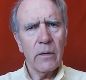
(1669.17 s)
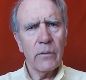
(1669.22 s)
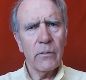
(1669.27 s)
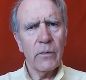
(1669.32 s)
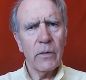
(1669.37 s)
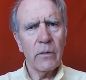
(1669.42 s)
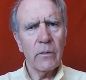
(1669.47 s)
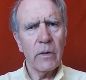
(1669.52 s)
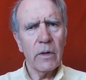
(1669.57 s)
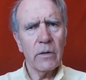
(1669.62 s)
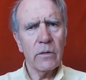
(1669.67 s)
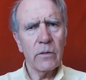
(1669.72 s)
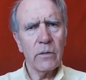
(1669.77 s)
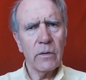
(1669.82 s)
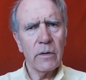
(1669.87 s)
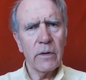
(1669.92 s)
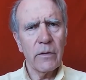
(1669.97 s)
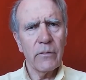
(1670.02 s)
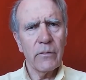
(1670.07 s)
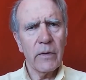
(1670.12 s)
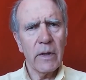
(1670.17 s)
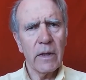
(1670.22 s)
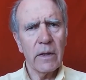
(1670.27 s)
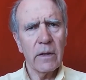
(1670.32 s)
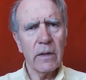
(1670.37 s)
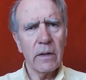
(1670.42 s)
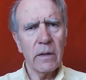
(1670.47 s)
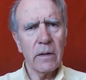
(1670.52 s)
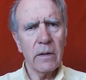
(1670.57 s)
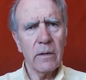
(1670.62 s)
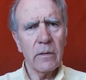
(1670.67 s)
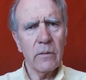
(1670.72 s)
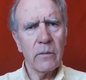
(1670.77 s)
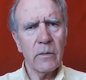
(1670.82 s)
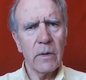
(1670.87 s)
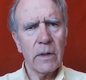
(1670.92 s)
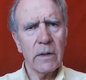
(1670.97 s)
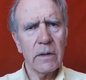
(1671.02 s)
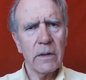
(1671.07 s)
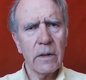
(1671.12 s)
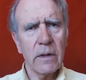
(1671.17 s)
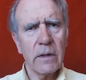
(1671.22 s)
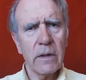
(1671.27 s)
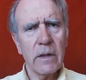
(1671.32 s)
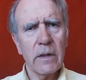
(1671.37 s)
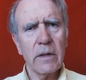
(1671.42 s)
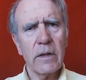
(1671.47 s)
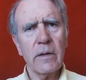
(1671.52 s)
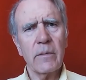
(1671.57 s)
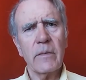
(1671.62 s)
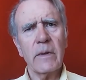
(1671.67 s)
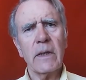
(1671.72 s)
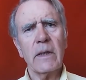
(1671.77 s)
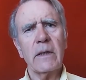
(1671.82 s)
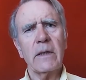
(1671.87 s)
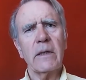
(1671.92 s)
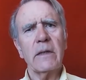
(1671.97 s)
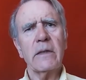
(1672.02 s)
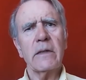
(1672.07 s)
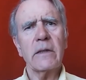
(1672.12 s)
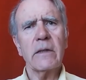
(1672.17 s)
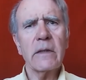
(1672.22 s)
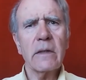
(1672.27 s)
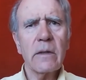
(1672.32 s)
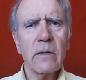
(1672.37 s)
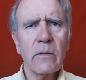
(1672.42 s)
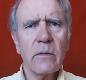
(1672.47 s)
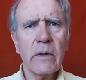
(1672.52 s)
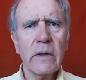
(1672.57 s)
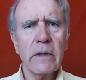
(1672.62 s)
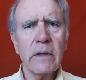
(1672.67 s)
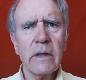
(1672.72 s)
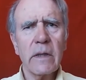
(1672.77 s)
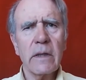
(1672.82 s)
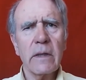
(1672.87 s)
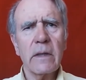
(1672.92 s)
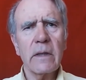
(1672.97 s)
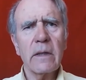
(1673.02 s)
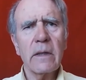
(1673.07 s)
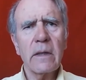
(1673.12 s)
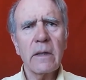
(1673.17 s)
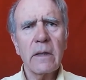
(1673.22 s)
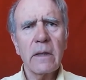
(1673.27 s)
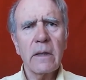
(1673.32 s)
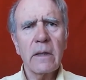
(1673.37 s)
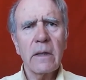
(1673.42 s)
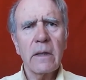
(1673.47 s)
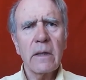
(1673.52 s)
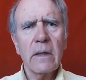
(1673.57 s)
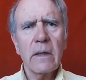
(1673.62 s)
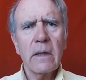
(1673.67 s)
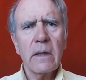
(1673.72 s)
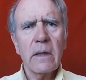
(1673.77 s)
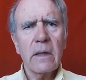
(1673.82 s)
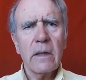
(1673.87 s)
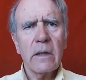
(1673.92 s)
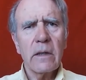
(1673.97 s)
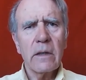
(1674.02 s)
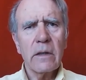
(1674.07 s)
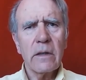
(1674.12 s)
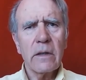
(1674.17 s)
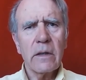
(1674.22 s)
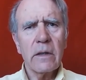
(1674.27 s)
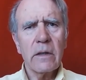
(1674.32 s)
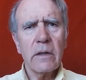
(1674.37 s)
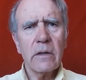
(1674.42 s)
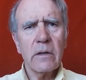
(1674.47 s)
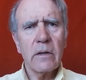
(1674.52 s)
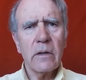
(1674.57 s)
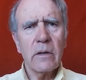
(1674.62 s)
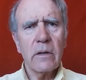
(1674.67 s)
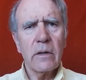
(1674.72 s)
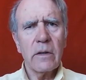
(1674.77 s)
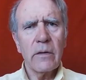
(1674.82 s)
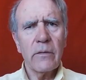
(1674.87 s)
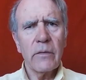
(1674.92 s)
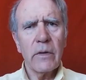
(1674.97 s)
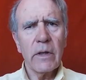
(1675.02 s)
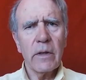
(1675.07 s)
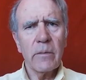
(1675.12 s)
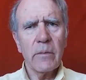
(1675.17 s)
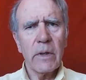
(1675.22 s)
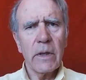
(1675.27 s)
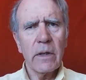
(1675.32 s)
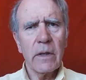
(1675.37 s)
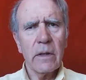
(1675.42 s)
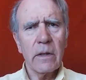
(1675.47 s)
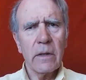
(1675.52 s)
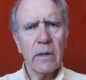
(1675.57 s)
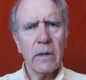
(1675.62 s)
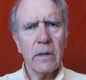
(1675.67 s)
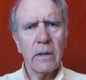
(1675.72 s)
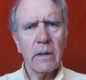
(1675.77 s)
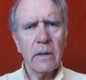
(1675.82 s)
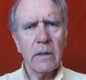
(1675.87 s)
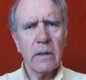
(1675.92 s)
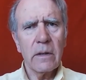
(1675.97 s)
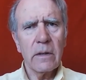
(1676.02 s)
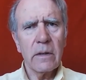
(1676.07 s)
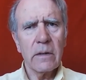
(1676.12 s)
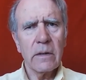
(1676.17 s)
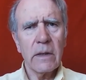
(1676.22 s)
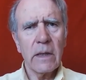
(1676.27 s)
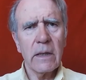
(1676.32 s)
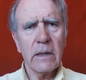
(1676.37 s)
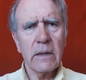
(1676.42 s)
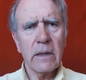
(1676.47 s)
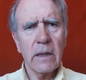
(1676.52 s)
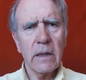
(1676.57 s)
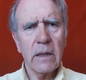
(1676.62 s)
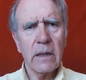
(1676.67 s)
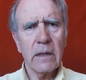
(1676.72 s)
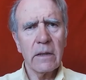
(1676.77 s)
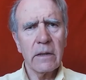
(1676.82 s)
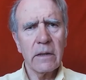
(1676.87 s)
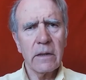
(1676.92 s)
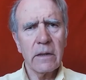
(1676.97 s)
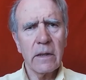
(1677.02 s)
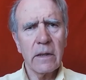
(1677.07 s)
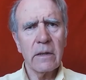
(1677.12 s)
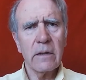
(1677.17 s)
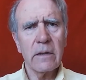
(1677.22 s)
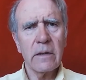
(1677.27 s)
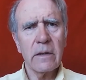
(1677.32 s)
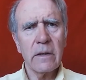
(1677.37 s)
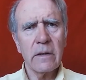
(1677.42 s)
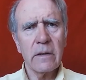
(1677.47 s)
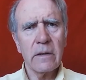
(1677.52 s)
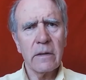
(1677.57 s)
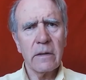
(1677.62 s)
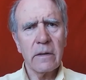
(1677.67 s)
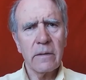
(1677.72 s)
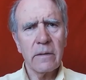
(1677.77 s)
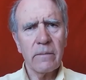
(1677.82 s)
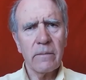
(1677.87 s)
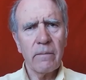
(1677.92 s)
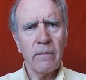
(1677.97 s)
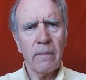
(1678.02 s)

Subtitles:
If you want to define what an animal is, we say, it is a living being that has senses.